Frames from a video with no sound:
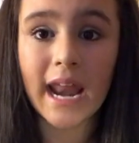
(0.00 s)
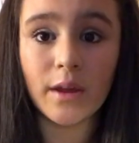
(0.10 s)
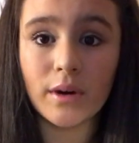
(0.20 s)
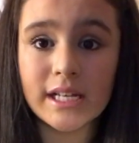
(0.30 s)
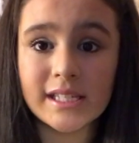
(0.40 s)

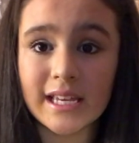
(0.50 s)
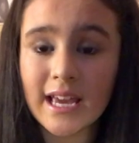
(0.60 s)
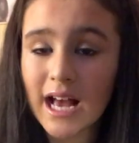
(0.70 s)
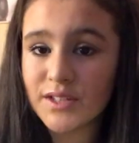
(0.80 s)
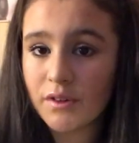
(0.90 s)
anyways, thank
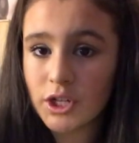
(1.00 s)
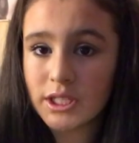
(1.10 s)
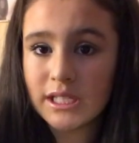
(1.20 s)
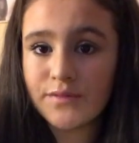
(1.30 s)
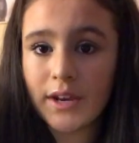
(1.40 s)
you guys for
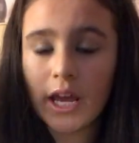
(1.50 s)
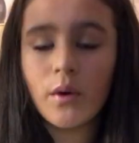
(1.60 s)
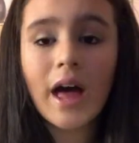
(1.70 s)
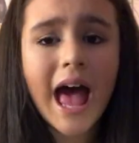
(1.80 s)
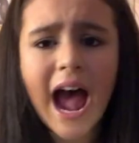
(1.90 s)
watching this
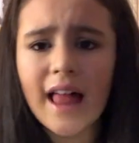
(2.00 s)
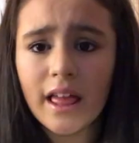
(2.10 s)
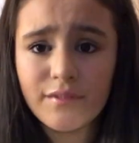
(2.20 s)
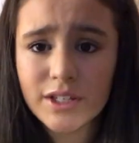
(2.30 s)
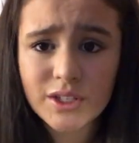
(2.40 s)
video. I
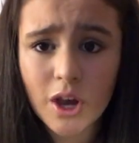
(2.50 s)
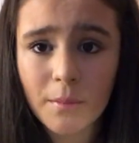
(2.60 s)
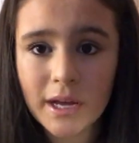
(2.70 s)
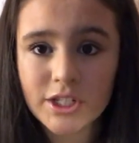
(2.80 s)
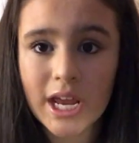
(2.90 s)
love you so
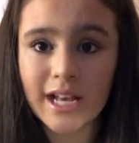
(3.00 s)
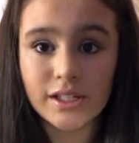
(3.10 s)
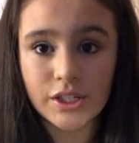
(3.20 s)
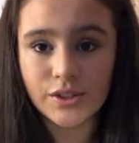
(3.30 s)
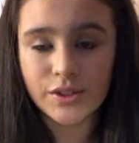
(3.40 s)
much, and I'll
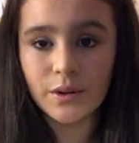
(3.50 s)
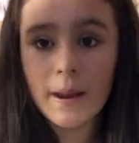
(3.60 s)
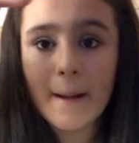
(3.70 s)
see you soon.